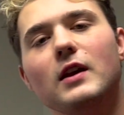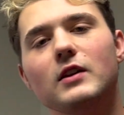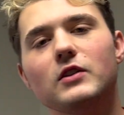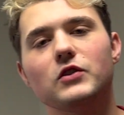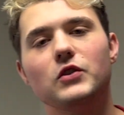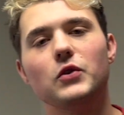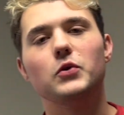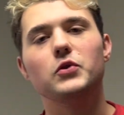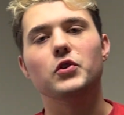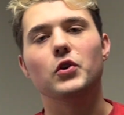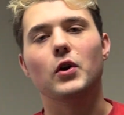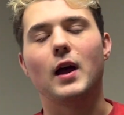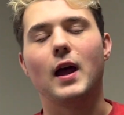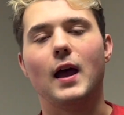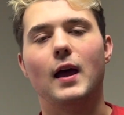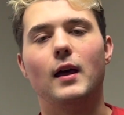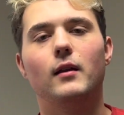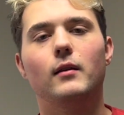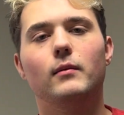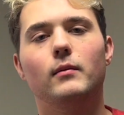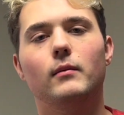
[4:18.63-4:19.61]
is use your
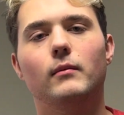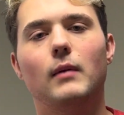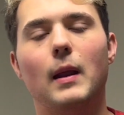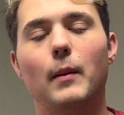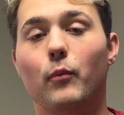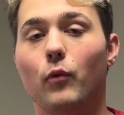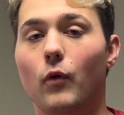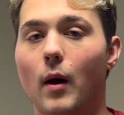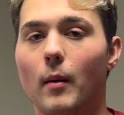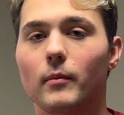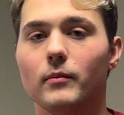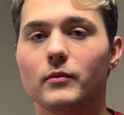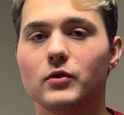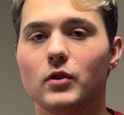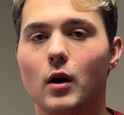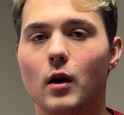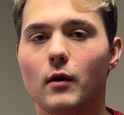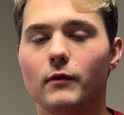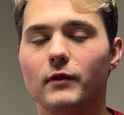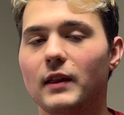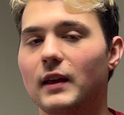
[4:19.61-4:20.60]
head and problem
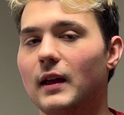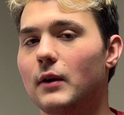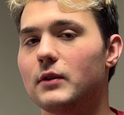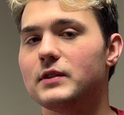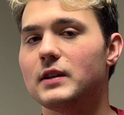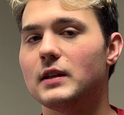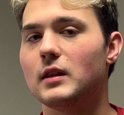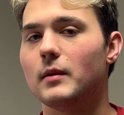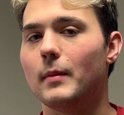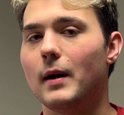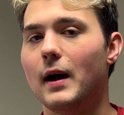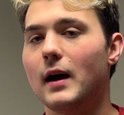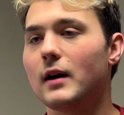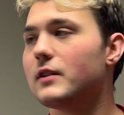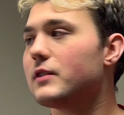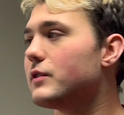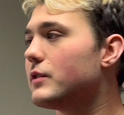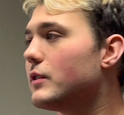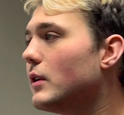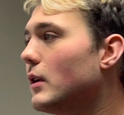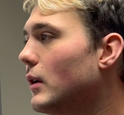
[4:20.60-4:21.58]
solve, think outside the
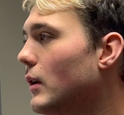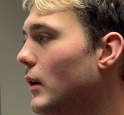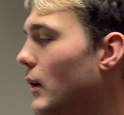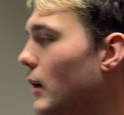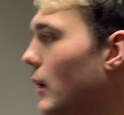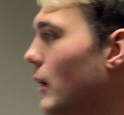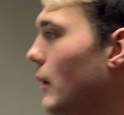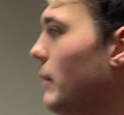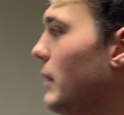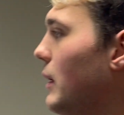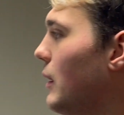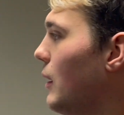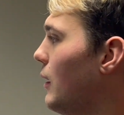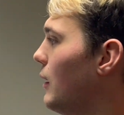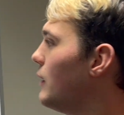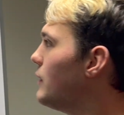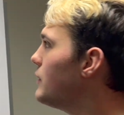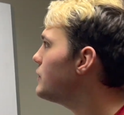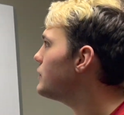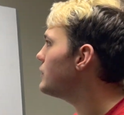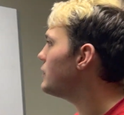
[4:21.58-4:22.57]
box,
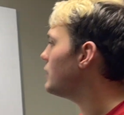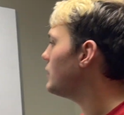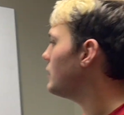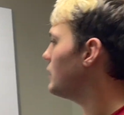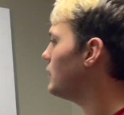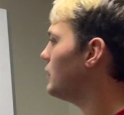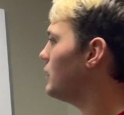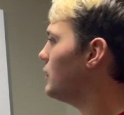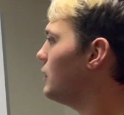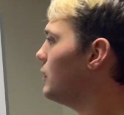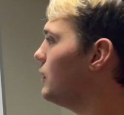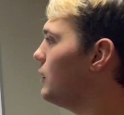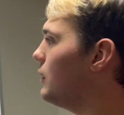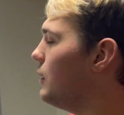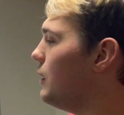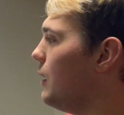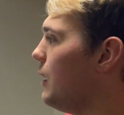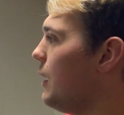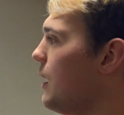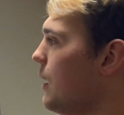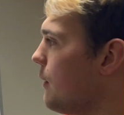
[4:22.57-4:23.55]
because
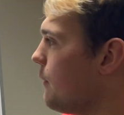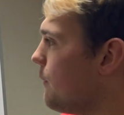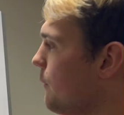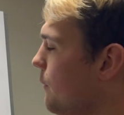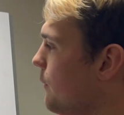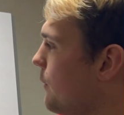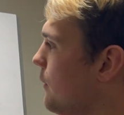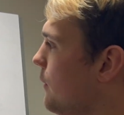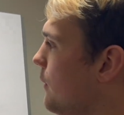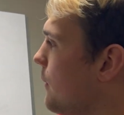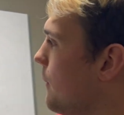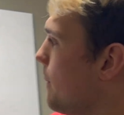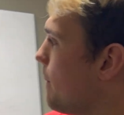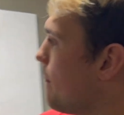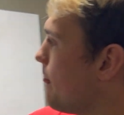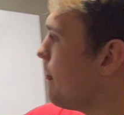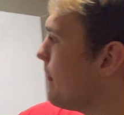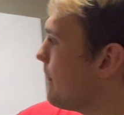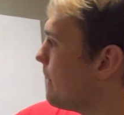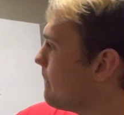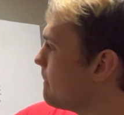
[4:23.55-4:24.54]
if
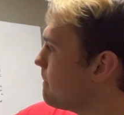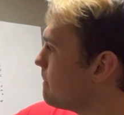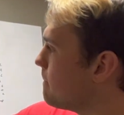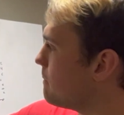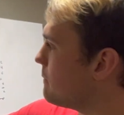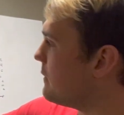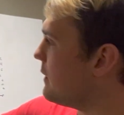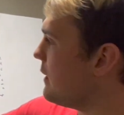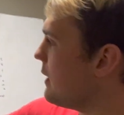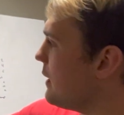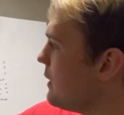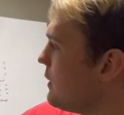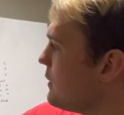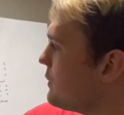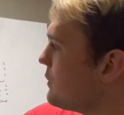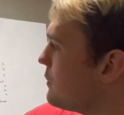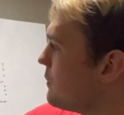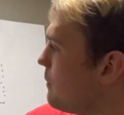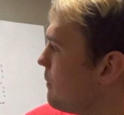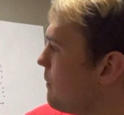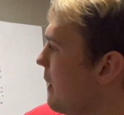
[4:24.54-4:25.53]

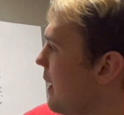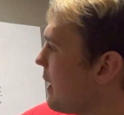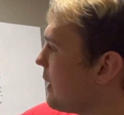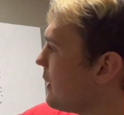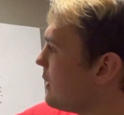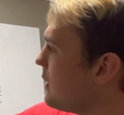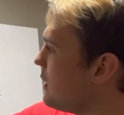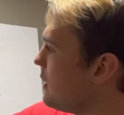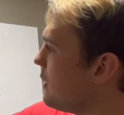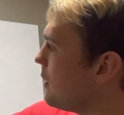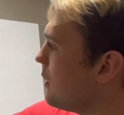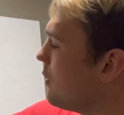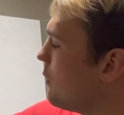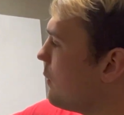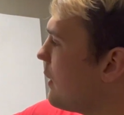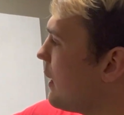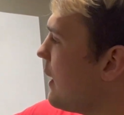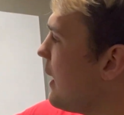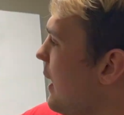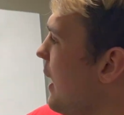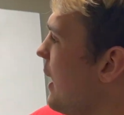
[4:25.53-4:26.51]
this back here, when
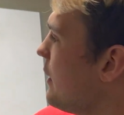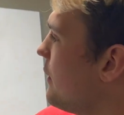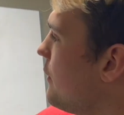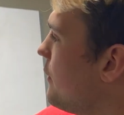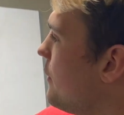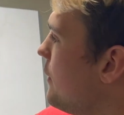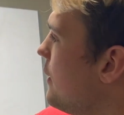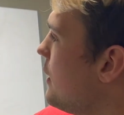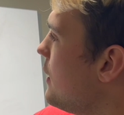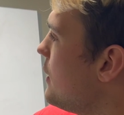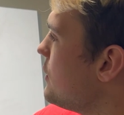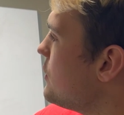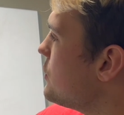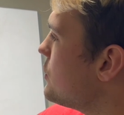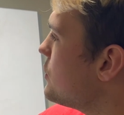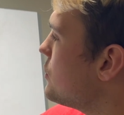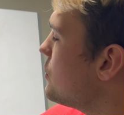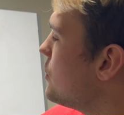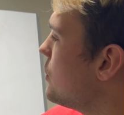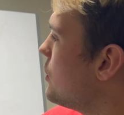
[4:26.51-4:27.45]
I had this,